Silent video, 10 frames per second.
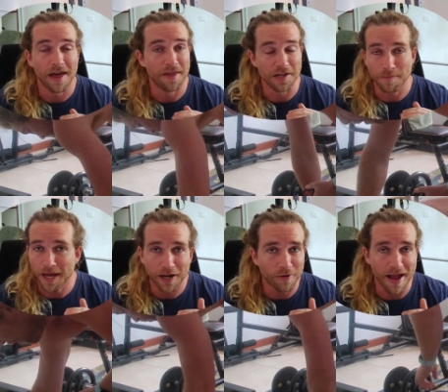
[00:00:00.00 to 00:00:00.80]
and then you
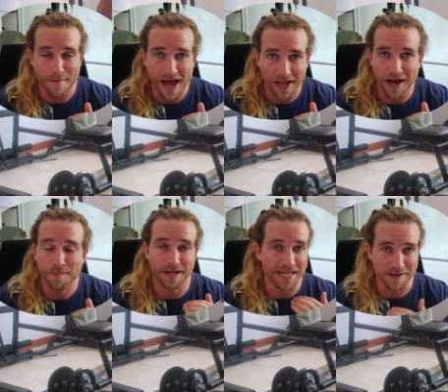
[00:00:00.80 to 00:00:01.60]
pick it right back
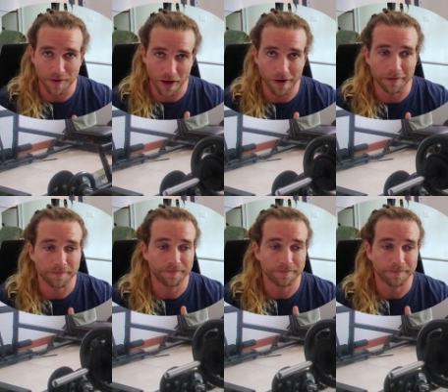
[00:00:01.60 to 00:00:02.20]
up and keep going.